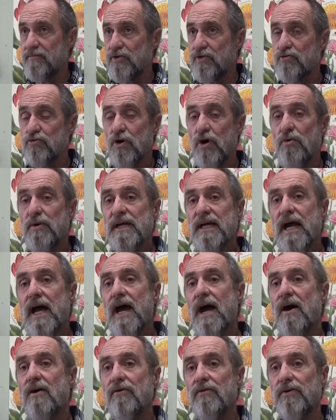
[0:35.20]
growing
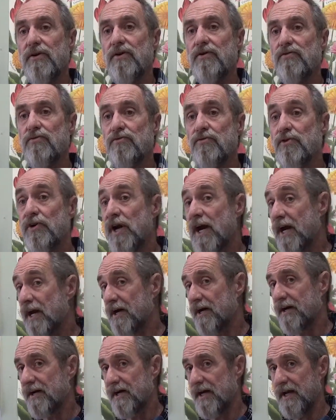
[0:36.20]
out
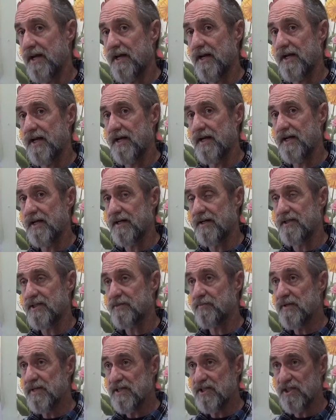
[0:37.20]
rare
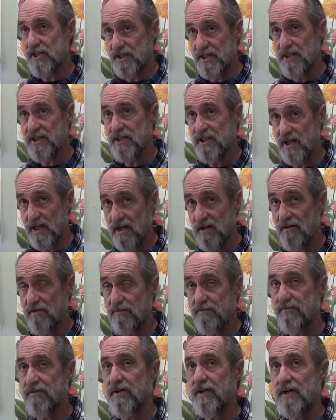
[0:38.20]
species
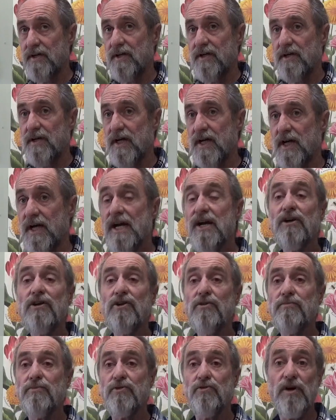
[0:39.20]
of
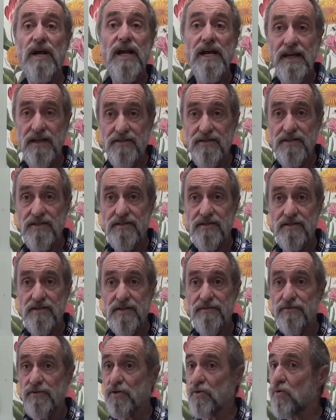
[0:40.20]
heirloom grains,
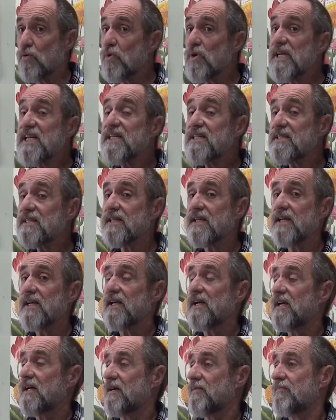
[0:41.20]
different wheats,
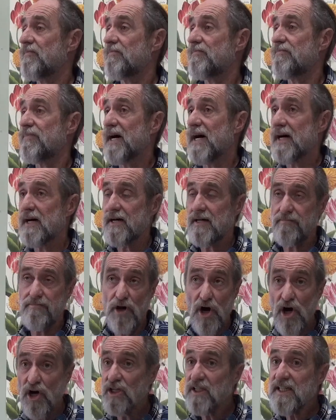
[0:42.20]

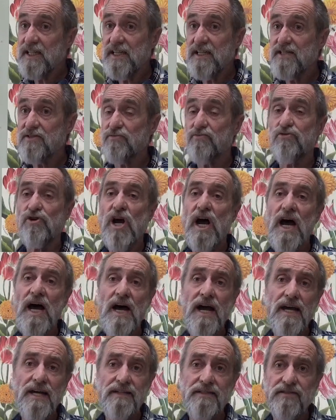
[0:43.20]
barleys,
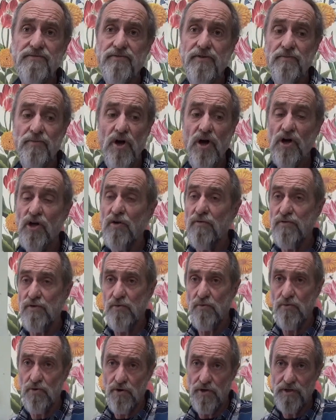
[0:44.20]
rye, from all over the
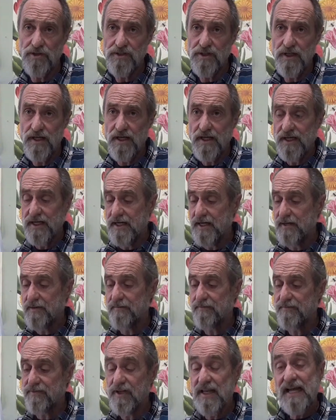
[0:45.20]
world.
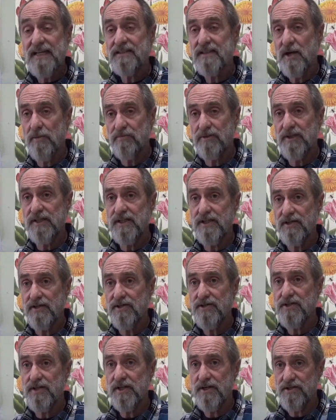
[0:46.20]
For the last couple of
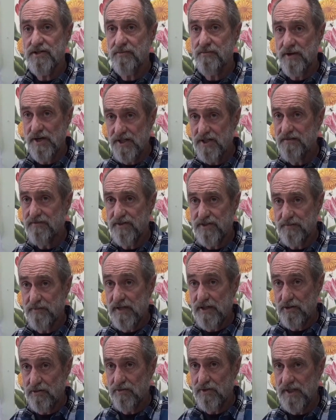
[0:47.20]
years, there's a bunch of us
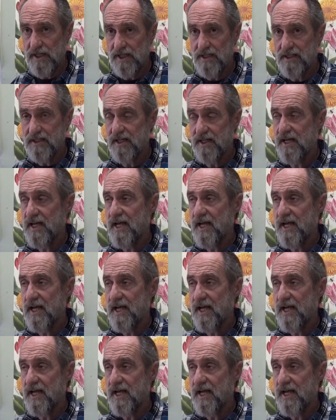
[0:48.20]
been doing this,